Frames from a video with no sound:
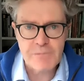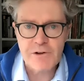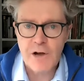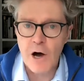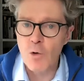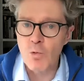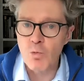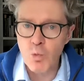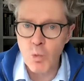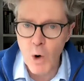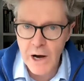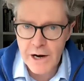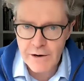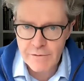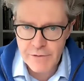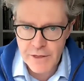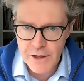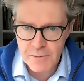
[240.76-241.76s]
how one
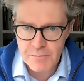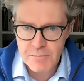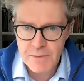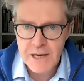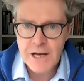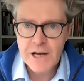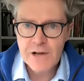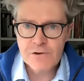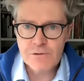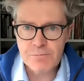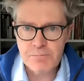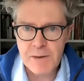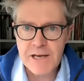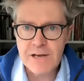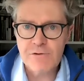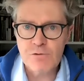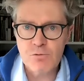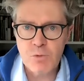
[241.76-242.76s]
of them
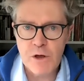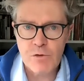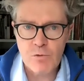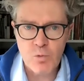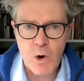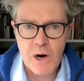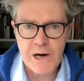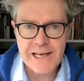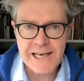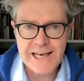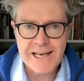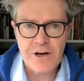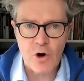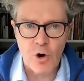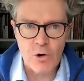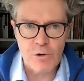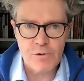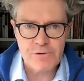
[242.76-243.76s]
speaks with what he
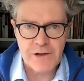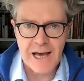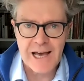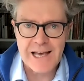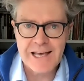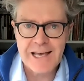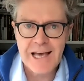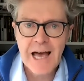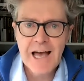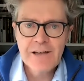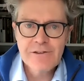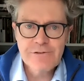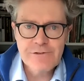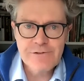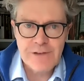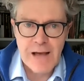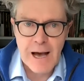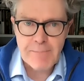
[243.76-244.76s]
calls a
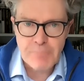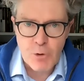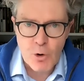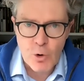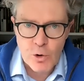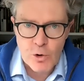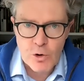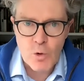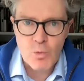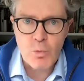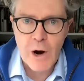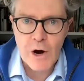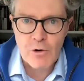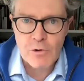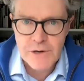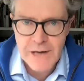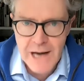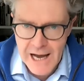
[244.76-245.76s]
sapor
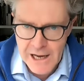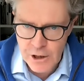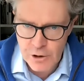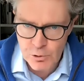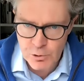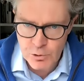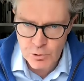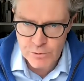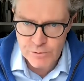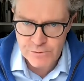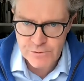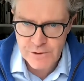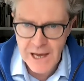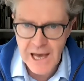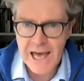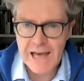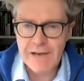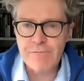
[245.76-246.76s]
vernaculus,
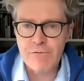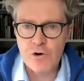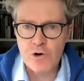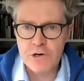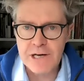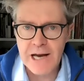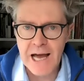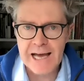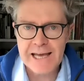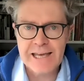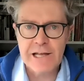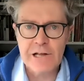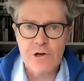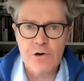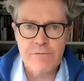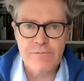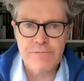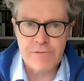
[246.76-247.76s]
a
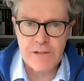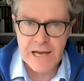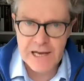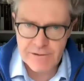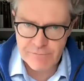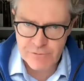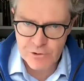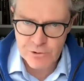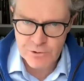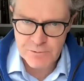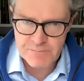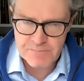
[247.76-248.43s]
vernacular flavor.